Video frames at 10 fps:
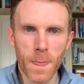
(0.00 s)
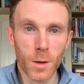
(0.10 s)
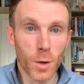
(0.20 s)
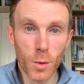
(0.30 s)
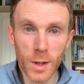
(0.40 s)

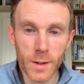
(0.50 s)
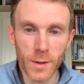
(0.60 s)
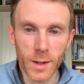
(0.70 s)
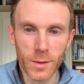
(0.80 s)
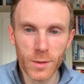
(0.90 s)
No
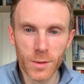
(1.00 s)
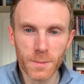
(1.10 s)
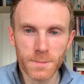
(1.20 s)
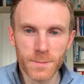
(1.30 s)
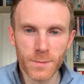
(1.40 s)
Levites.
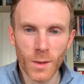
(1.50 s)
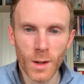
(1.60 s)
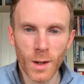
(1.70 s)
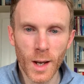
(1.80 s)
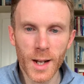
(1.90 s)

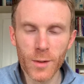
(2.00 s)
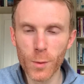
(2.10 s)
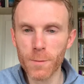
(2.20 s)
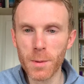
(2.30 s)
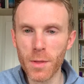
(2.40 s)
And as
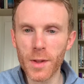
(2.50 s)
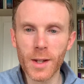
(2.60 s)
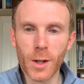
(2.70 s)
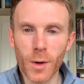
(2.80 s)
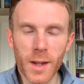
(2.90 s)
we've been
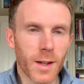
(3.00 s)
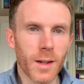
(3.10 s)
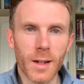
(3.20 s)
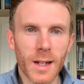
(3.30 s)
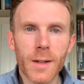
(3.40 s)
thinking already,
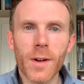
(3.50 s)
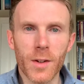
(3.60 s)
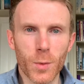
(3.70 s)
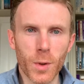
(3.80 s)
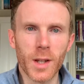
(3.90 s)
the
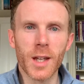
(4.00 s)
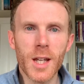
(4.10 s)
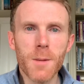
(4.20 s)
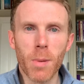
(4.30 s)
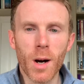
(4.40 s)
Levites were a
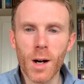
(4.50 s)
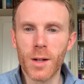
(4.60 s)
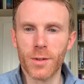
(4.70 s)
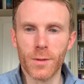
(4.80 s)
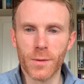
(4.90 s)
key
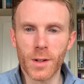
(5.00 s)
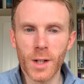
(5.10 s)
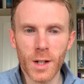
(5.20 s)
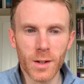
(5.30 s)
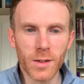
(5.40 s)
part of
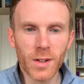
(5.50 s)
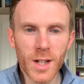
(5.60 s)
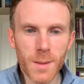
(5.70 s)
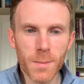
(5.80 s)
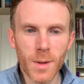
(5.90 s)
the
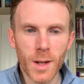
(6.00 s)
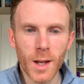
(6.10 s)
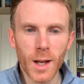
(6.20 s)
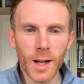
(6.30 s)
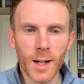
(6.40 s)
team.
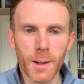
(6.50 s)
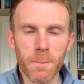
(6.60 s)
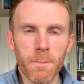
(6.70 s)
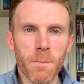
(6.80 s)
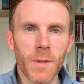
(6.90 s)

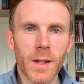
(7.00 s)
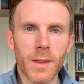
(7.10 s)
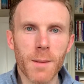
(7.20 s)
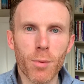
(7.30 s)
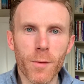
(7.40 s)

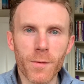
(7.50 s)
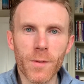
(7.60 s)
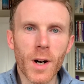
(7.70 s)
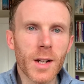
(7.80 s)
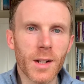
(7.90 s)
They
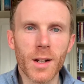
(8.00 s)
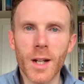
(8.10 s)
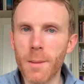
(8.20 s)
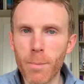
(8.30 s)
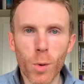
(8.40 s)
provided
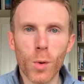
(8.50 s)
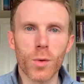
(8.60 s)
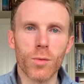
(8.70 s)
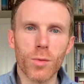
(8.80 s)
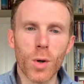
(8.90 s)
an
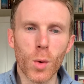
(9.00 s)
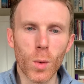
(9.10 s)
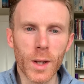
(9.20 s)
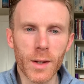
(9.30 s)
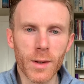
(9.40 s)
important
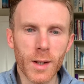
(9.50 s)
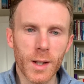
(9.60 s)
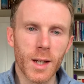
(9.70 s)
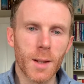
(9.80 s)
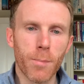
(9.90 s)
role in
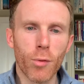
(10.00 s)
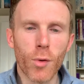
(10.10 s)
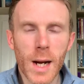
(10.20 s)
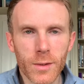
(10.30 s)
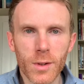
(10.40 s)
the
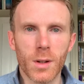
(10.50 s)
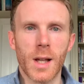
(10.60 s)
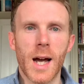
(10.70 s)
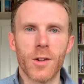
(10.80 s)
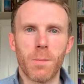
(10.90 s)
practical
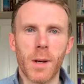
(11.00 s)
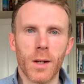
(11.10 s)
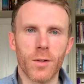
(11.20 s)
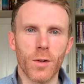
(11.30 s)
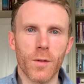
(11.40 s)

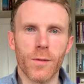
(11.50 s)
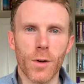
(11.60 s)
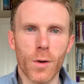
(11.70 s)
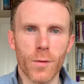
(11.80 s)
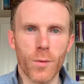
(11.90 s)
aspects
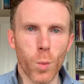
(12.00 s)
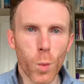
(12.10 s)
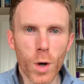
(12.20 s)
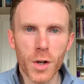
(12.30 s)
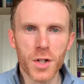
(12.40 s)
of
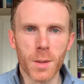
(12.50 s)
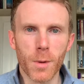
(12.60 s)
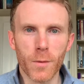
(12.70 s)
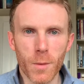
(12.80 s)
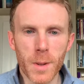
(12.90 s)
worship
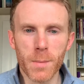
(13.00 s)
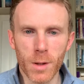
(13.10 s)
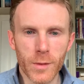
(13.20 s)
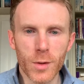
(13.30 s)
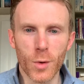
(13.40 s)
of the people
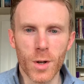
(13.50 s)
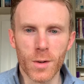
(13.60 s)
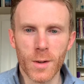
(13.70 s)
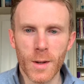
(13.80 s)
of Israel.